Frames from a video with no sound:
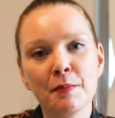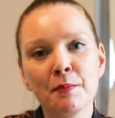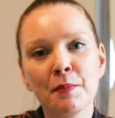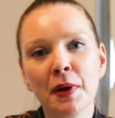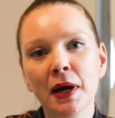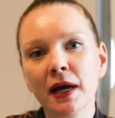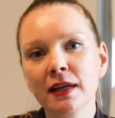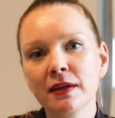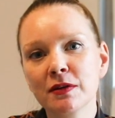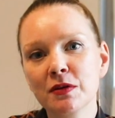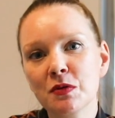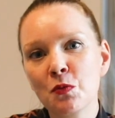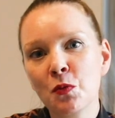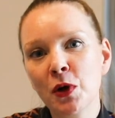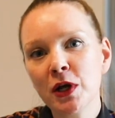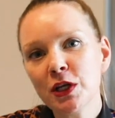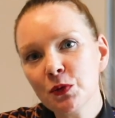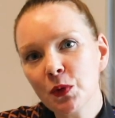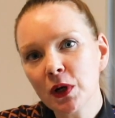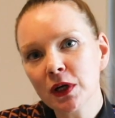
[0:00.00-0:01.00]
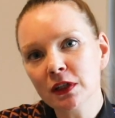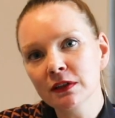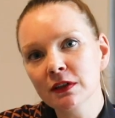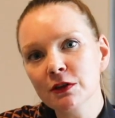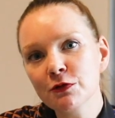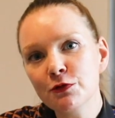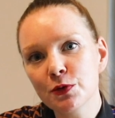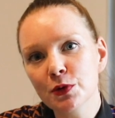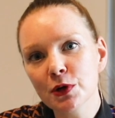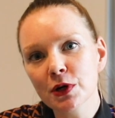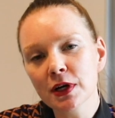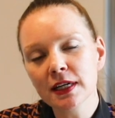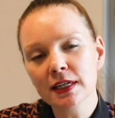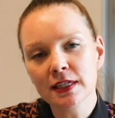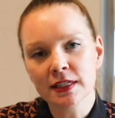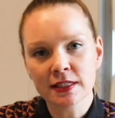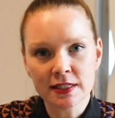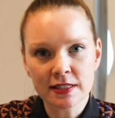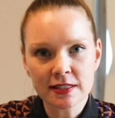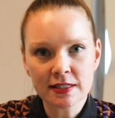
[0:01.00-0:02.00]
but what you want to look for
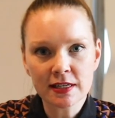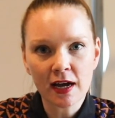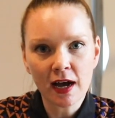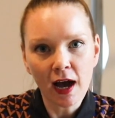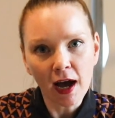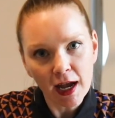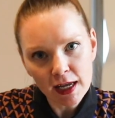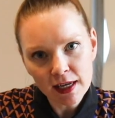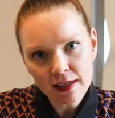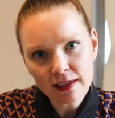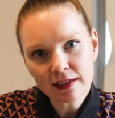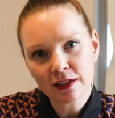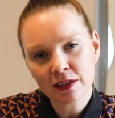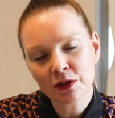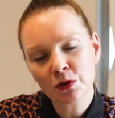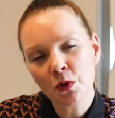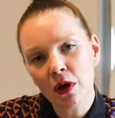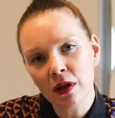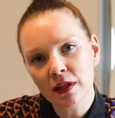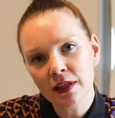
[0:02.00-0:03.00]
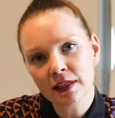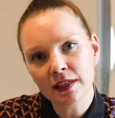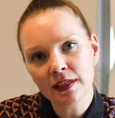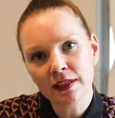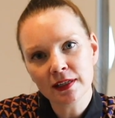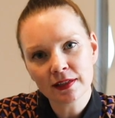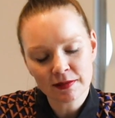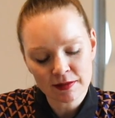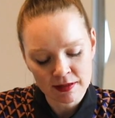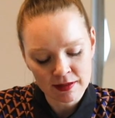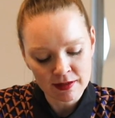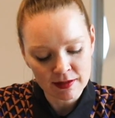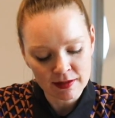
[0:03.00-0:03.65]
is a high quality